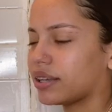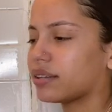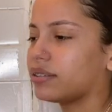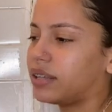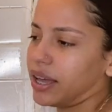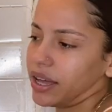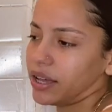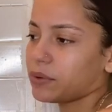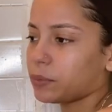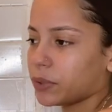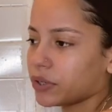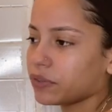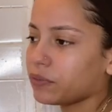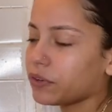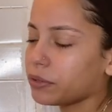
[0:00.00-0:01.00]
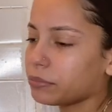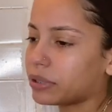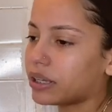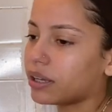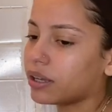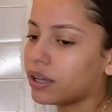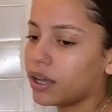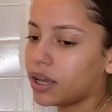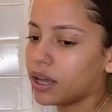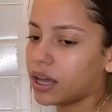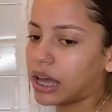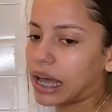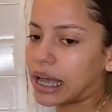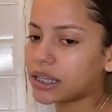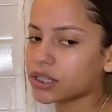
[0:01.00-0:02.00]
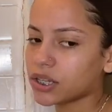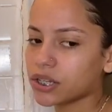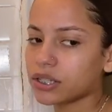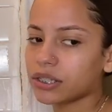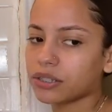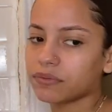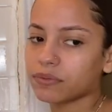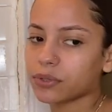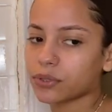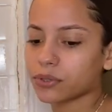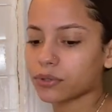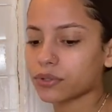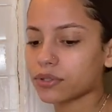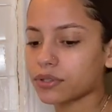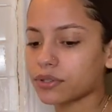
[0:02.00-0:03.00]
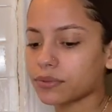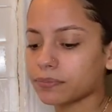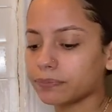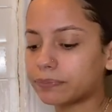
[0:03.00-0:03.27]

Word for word: yeah it worked for me i started seeing results